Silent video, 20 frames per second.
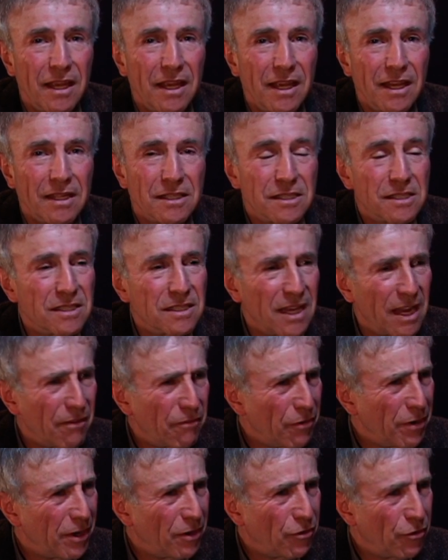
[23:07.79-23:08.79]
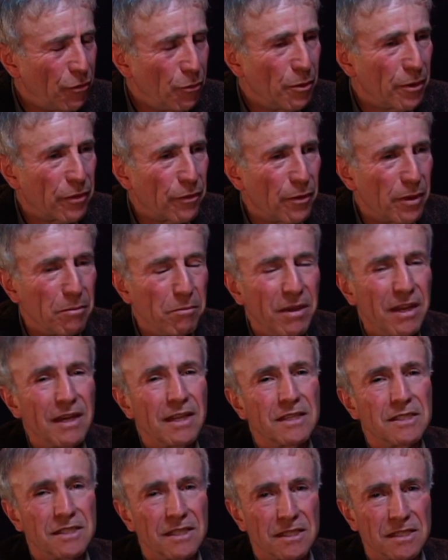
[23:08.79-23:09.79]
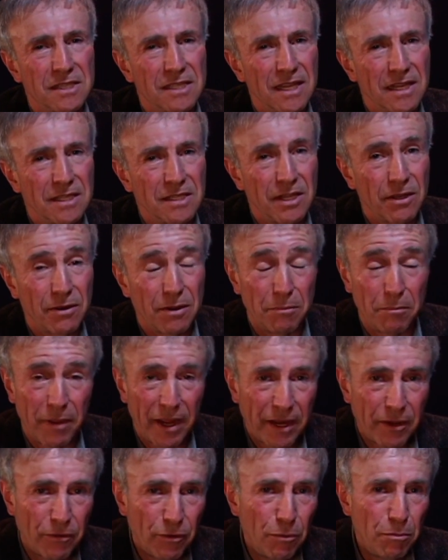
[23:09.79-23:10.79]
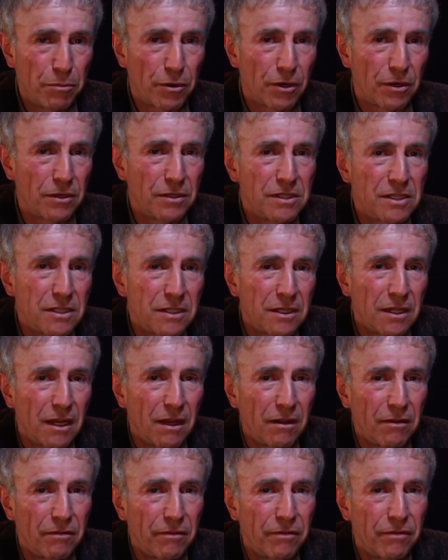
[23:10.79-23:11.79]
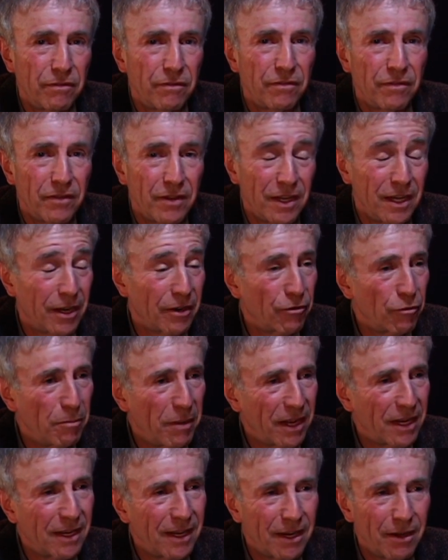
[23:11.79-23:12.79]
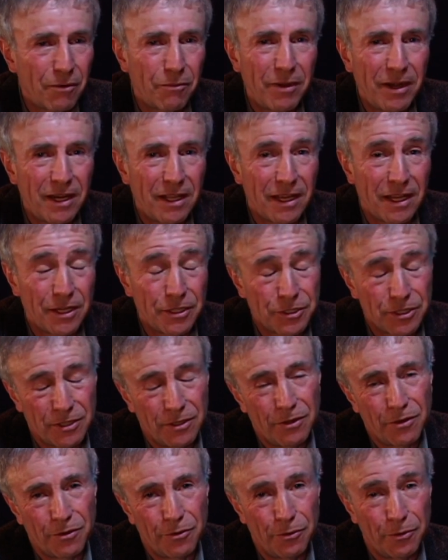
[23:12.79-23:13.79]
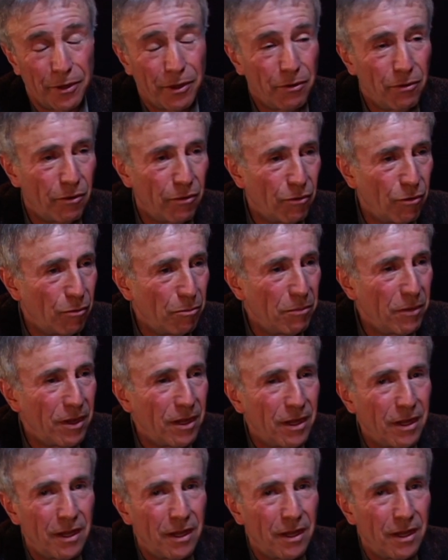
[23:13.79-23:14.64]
It's every 2 or 3 minutes, it sends out a microburst of electromagnetic radiation through your home